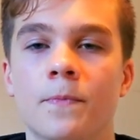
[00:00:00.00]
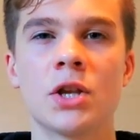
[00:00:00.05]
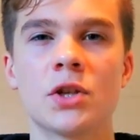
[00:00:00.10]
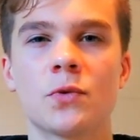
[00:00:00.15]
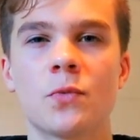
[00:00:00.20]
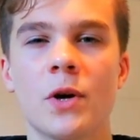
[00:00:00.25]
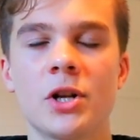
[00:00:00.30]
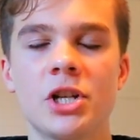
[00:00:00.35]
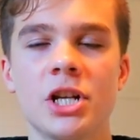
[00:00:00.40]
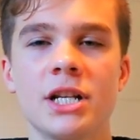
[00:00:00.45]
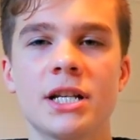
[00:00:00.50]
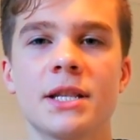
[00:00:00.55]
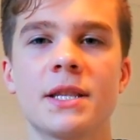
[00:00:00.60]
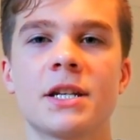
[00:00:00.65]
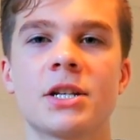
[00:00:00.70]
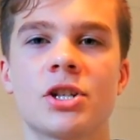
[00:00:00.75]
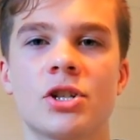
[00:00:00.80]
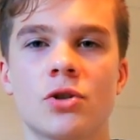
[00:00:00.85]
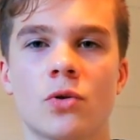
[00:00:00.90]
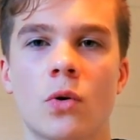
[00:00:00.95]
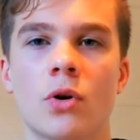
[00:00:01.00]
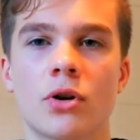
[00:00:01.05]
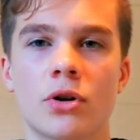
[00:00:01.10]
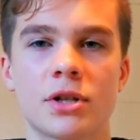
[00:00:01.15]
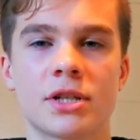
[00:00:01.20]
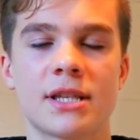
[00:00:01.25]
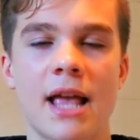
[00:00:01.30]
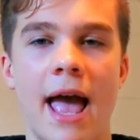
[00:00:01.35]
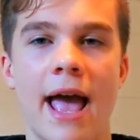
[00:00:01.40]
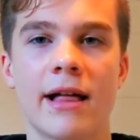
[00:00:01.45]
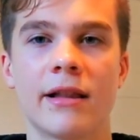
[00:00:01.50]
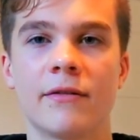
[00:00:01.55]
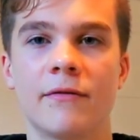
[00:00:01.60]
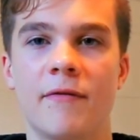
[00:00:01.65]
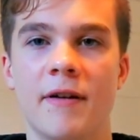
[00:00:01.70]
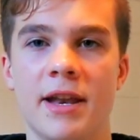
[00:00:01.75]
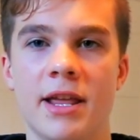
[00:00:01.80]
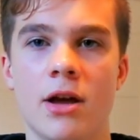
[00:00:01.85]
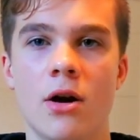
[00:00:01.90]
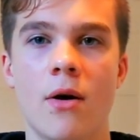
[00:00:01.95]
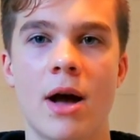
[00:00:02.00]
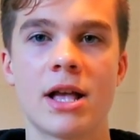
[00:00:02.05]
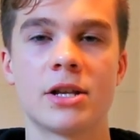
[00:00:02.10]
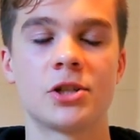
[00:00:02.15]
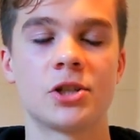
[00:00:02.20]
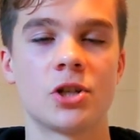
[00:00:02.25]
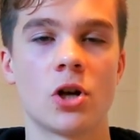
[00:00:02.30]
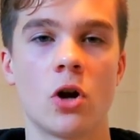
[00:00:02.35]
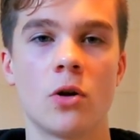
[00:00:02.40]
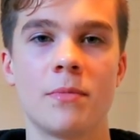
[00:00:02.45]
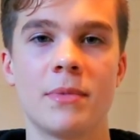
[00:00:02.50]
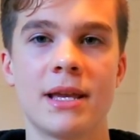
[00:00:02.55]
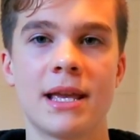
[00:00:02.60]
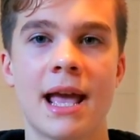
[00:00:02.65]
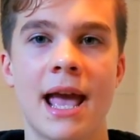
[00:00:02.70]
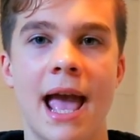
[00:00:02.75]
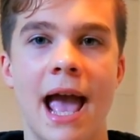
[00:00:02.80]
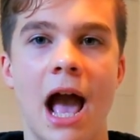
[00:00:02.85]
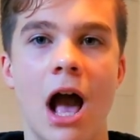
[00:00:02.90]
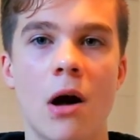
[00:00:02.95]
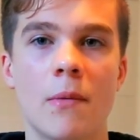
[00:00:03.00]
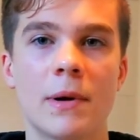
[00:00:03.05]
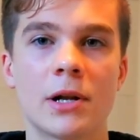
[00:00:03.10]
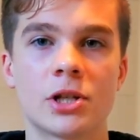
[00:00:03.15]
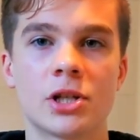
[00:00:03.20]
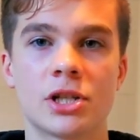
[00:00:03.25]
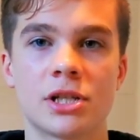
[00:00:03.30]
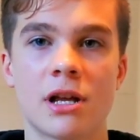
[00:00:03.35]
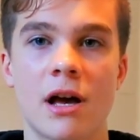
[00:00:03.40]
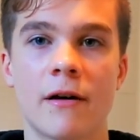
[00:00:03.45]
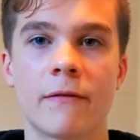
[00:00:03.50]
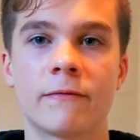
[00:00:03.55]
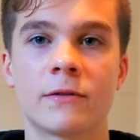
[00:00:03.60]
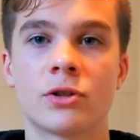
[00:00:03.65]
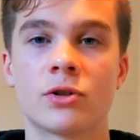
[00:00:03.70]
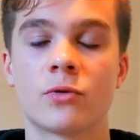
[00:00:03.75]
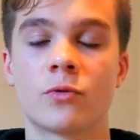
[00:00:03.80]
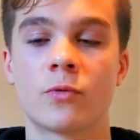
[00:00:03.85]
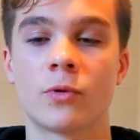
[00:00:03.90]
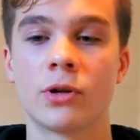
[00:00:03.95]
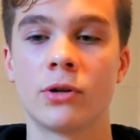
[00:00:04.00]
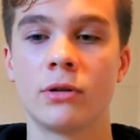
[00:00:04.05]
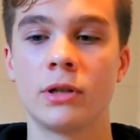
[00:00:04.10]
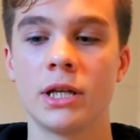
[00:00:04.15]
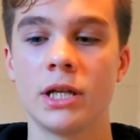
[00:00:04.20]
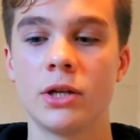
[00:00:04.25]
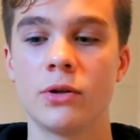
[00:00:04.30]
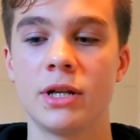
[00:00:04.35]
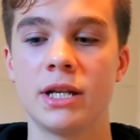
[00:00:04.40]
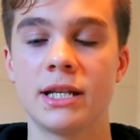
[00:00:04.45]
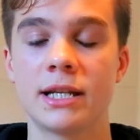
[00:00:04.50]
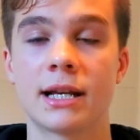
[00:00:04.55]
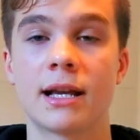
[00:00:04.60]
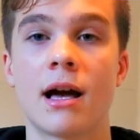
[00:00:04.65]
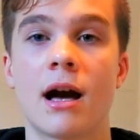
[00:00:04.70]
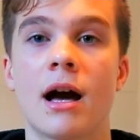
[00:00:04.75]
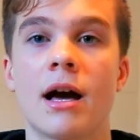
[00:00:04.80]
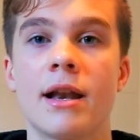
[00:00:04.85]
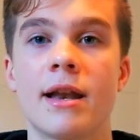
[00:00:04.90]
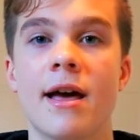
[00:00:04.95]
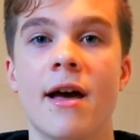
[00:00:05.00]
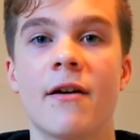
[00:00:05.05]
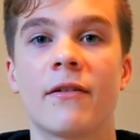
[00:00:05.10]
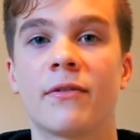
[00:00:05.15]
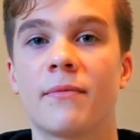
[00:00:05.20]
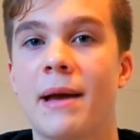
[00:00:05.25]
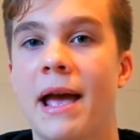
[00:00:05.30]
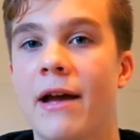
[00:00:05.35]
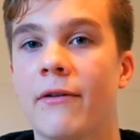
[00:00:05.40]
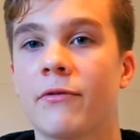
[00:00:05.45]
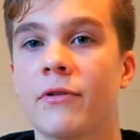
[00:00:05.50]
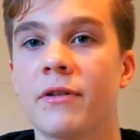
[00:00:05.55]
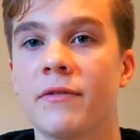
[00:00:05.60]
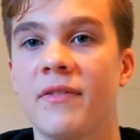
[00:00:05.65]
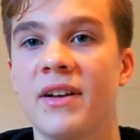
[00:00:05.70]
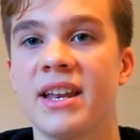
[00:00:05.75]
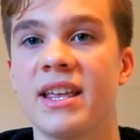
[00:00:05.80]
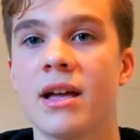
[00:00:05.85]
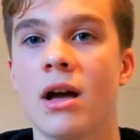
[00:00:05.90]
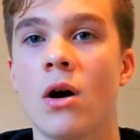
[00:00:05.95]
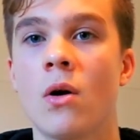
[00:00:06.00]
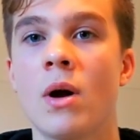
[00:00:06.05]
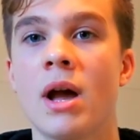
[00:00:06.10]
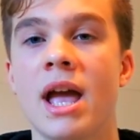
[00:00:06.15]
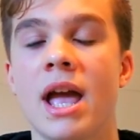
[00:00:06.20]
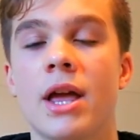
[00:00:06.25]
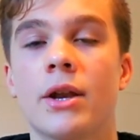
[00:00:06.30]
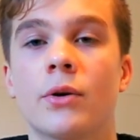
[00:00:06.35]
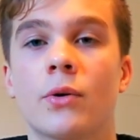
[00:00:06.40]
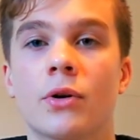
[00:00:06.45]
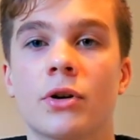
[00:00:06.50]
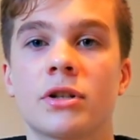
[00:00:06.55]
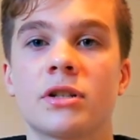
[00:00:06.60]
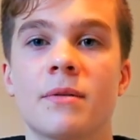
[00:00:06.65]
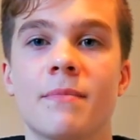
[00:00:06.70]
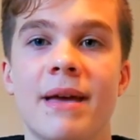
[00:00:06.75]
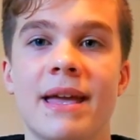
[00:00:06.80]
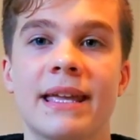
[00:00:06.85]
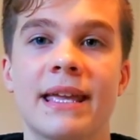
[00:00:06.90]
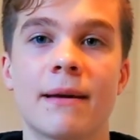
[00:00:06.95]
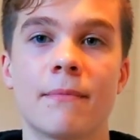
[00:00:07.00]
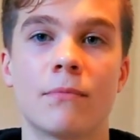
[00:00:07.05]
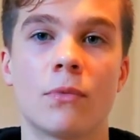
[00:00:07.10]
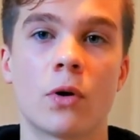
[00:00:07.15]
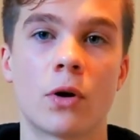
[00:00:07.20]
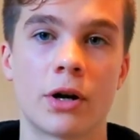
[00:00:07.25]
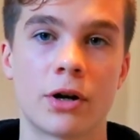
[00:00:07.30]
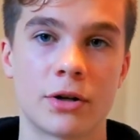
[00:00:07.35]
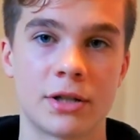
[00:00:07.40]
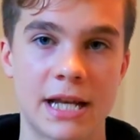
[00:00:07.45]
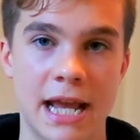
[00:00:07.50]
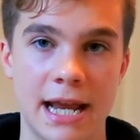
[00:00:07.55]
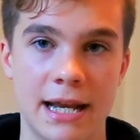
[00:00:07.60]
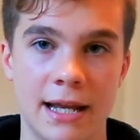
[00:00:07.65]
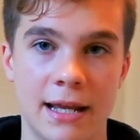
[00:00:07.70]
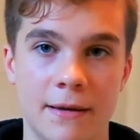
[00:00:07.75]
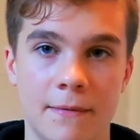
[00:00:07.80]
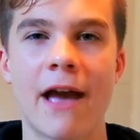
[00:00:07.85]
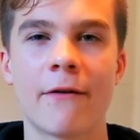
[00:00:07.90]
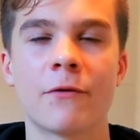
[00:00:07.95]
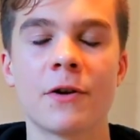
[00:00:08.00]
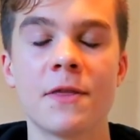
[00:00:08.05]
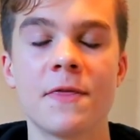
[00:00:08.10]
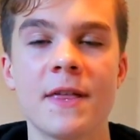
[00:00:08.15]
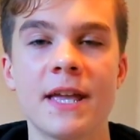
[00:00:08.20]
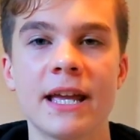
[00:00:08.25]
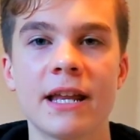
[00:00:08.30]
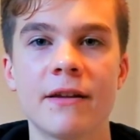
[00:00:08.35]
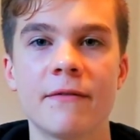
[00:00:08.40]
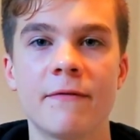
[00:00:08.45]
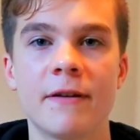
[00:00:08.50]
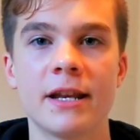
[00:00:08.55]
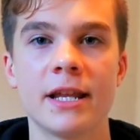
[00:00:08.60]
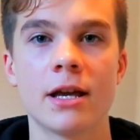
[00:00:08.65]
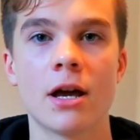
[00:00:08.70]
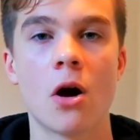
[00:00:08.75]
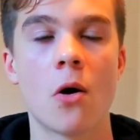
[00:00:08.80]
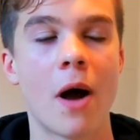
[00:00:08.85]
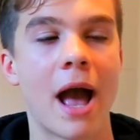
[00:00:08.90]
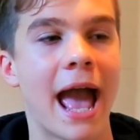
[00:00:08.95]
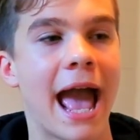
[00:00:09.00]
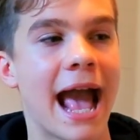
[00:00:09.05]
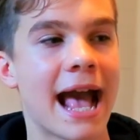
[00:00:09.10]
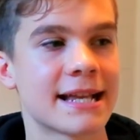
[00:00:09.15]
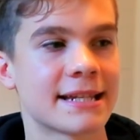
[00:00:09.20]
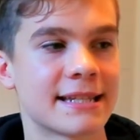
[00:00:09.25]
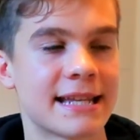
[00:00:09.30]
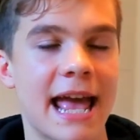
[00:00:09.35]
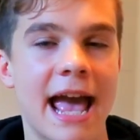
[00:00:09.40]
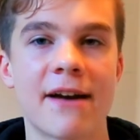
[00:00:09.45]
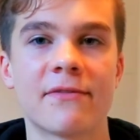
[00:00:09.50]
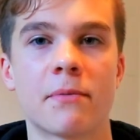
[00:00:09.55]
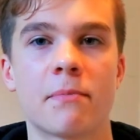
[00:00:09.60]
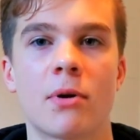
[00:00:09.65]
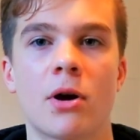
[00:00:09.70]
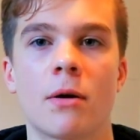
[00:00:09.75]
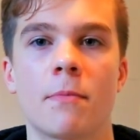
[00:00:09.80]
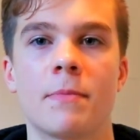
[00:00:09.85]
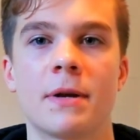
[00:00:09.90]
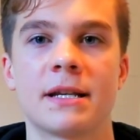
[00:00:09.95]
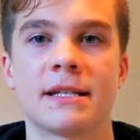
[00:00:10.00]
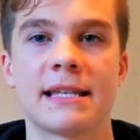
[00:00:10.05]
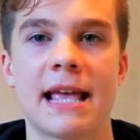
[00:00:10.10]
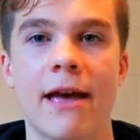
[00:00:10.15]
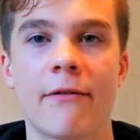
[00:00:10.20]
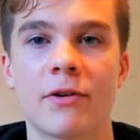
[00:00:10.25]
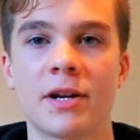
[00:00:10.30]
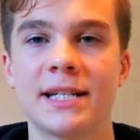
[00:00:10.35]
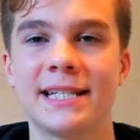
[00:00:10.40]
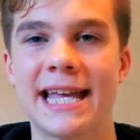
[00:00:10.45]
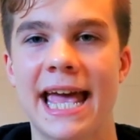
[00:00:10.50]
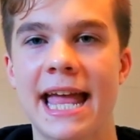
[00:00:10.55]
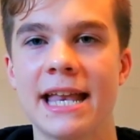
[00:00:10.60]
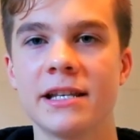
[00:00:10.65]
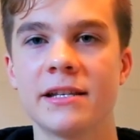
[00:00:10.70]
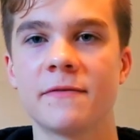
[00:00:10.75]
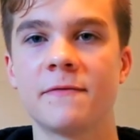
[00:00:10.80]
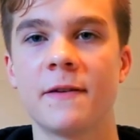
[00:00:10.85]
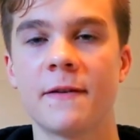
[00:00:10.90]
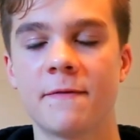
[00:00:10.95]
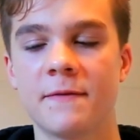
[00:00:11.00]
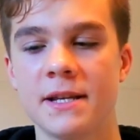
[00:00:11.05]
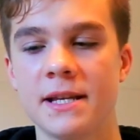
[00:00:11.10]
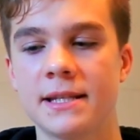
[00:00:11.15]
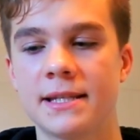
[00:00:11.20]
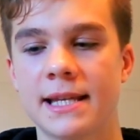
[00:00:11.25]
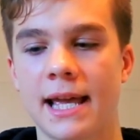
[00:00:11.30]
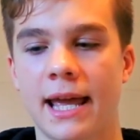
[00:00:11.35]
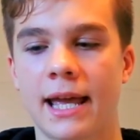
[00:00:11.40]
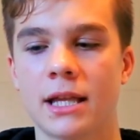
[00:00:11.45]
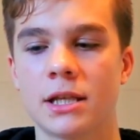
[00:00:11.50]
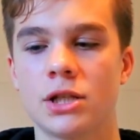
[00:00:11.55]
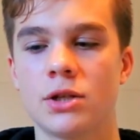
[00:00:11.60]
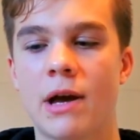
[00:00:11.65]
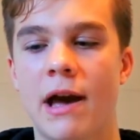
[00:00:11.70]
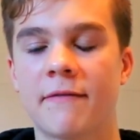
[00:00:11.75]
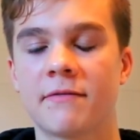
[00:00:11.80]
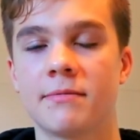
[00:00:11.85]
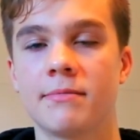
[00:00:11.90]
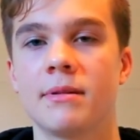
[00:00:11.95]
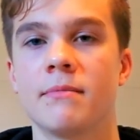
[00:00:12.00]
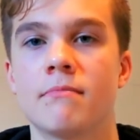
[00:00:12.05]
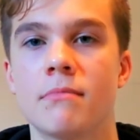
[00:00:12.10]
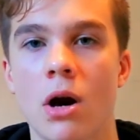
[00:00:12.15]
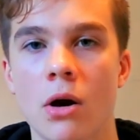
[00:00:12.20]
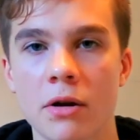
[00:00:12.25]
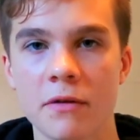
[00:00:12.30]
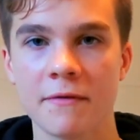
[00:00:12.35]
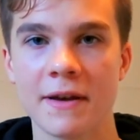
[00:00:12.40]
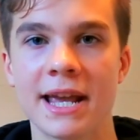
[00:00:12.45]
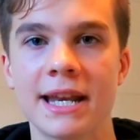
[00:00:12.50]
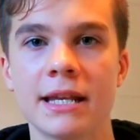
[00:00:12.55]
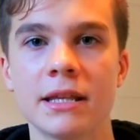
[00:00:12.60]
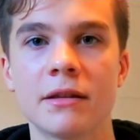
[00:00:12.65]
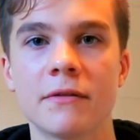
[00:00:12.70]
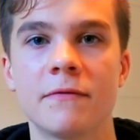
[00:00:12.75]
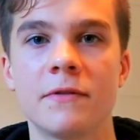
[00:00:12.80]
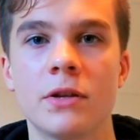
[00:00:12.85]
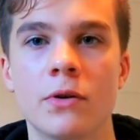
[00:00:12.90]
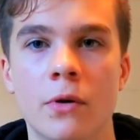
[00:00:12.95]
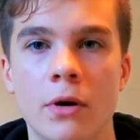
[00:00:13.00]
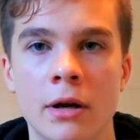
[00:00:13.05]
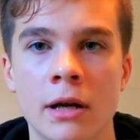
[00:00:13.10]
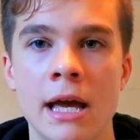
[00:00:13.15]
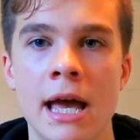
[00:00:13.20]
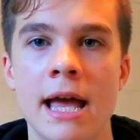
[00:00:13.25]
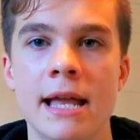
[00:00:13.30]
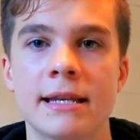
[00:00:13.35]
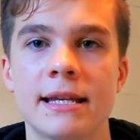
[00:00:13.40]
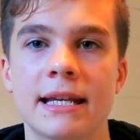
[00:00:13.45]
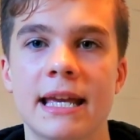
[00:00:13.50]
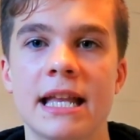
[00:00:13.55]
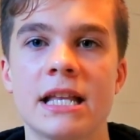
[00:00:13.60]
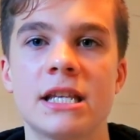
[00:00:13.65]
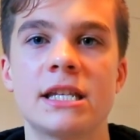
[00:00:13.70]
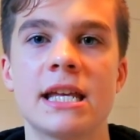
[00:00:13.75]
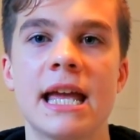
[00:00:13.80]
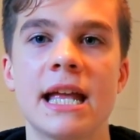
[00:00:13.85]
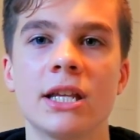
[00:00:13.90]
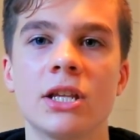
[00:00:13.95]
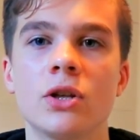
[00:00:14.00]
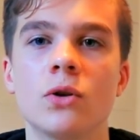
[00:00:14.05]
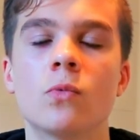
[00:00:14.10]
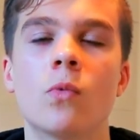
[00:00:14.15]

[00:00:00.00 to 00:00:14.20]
Switching to this shorter style of video has showed me how much stuff truly you need to cut from every video in order to make it more entertaining. Everything in a video has to have a purpose. Every 10 to 15 seconds you have to be motivating the viewer to continue